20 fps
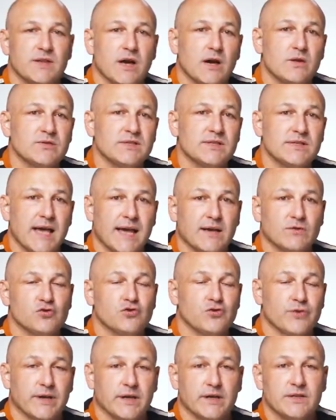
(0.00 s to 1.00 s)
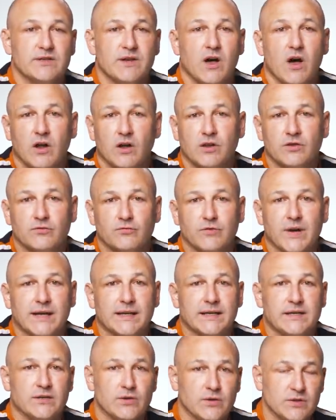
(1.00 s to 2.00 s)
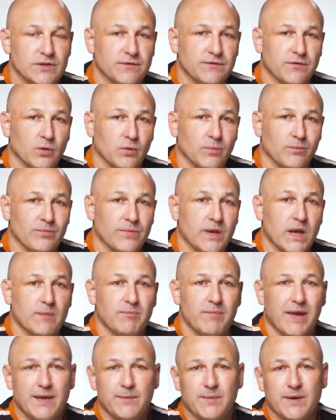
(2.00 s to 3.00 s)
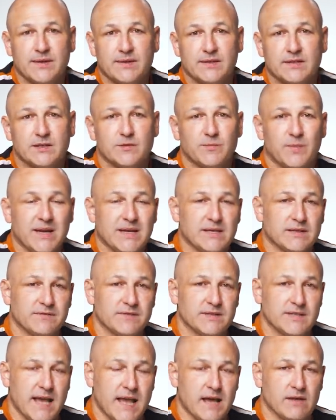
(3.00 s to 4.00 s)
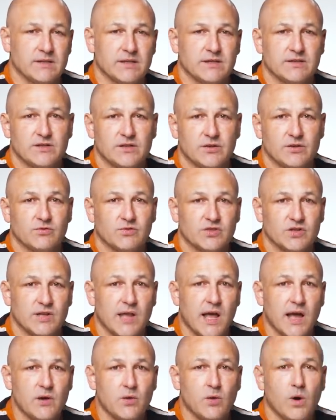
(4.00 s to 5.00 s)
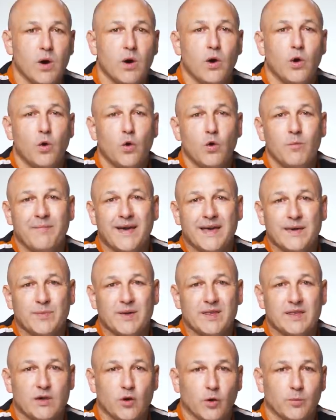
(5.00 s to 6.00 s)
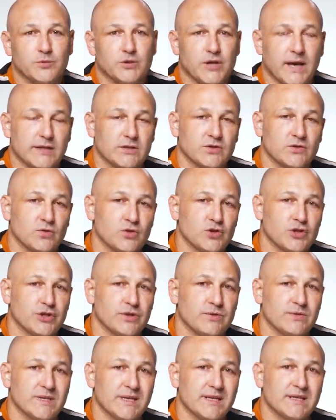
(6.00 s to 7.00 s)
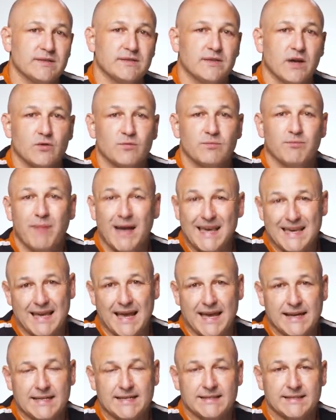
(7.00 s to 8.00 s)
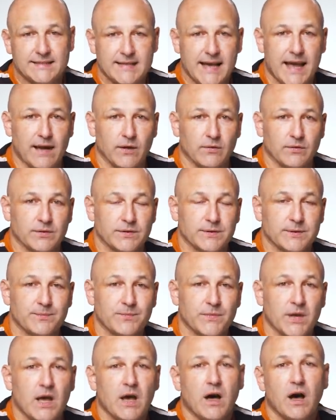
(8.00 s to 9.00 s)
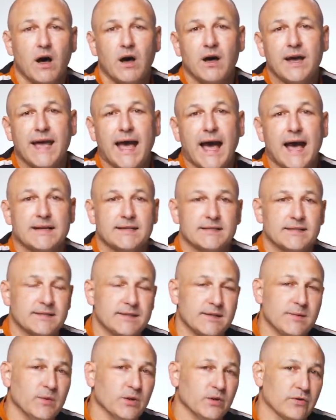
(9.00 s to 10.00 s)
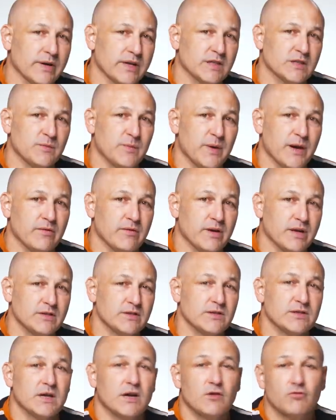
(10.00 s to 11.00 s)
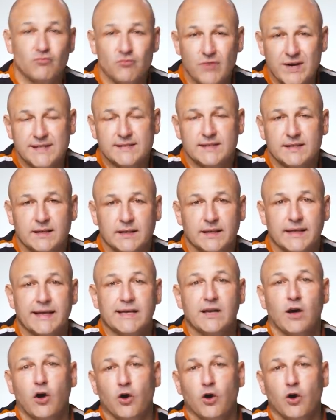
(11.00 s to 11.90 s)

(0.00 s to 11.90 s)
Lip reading: though, sound triggers aren't really useful. Maybe the speed of sound is too slow, or maybe the objects you're shooting don't make any sound. I had a similar experience recently